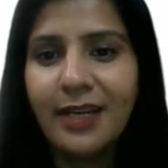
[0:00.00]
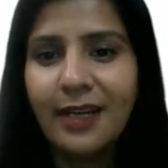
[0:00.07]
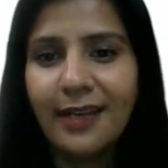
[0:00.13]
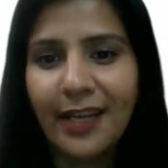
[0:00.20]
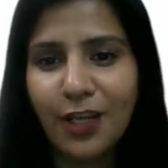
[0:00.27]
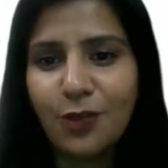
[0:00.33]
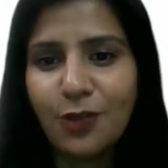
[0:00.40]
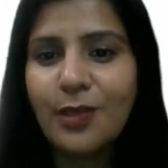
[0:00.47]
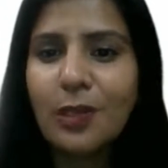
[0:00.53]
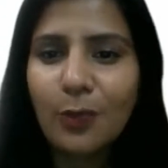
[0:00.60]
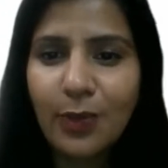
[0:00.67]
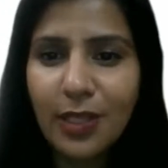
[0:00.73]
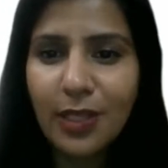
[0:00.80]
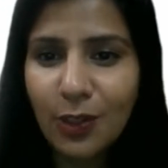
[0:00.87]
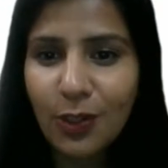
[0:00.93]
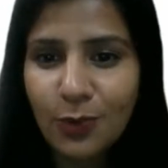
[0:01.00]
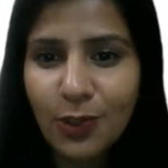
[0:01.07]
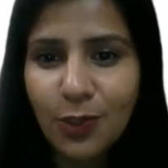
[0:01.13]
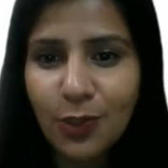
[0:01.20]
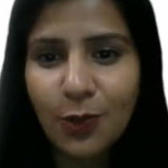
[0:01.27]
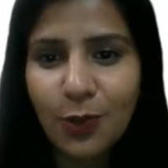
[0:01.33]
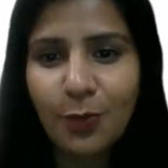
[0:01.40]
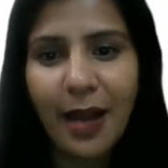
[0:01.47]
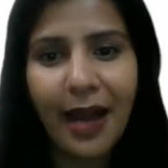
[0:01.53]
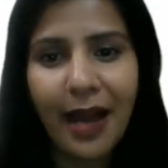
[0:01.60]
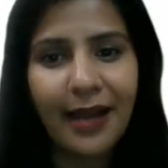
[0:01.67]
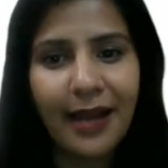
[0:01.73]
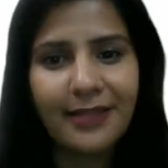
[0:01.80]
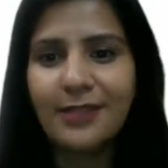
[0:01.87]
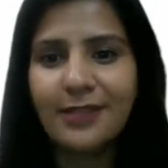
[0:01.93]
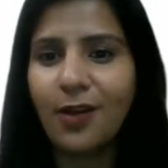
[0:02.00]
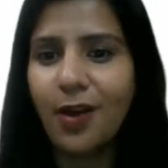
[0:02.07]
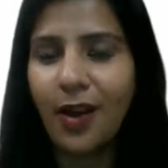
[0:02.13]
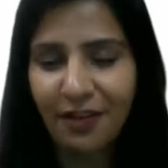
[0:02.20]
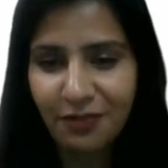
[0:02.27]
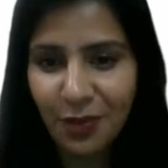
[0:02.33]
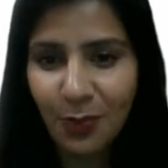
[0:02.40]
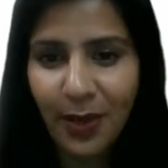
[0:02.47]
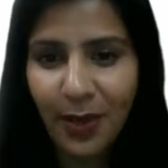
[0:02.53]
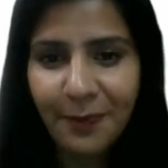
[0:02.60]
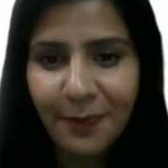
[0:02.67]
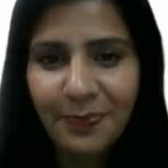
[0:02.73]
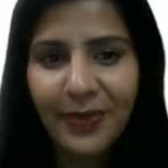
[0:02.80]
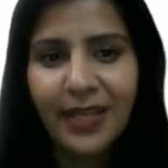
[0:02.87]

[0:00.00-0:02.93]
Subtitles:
including YouTube and everywhere.